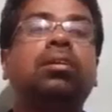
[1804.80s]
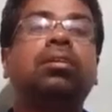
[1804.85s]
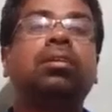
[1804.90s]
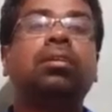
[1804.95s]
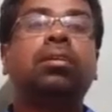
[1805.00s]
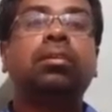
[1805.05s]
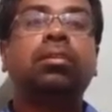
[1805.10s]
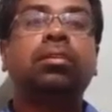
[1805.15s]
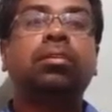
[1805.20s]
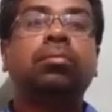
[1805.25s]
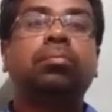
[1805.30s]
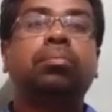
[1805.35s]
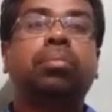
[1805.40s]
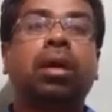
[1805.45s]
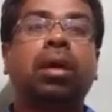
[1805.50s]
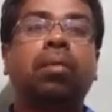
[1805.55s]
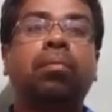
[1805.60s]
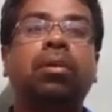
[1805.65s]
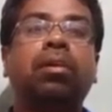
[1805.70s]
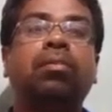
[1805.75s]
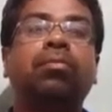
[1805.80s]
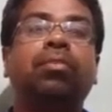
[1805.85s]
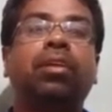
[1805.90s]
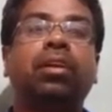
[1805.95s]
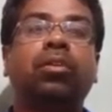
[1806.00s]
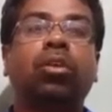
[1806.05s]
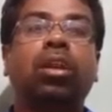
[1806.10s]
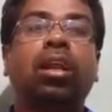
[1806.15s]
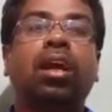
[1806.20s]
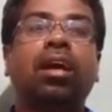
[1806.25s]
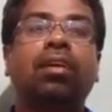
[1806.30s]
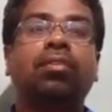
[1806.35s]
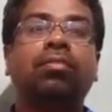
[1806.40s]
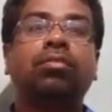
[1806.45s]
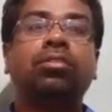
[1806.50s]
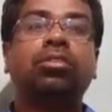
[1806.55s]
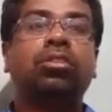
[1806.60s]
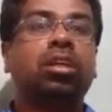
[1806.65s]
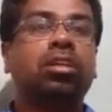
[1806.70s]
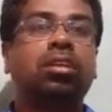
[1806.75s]
you a big
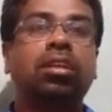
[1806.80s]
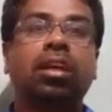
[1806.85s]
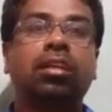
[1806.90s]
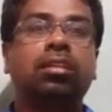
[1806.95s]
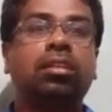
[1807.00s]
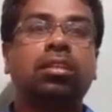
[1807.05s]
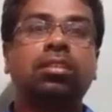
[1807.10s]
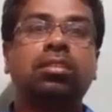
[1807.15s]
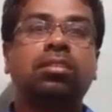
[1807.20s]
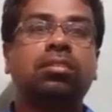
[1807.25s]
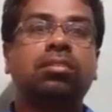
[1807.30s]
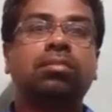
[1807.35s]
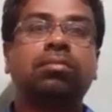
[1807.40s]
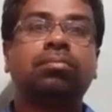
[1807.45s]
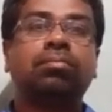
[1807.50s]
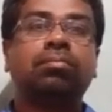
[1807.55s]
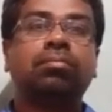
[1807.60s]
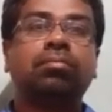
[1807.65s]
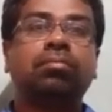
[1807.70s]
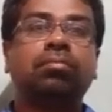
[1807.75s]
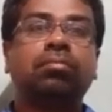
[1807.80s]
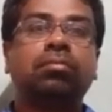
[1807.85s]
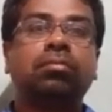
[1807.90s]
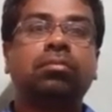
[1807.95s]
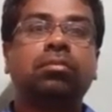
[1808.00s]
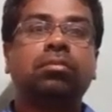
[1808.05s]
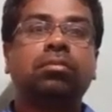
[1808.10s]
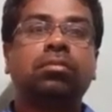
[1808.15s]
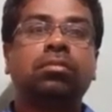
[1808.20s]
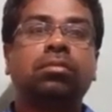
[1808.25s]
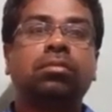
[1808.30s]
problem for your life? Not like that.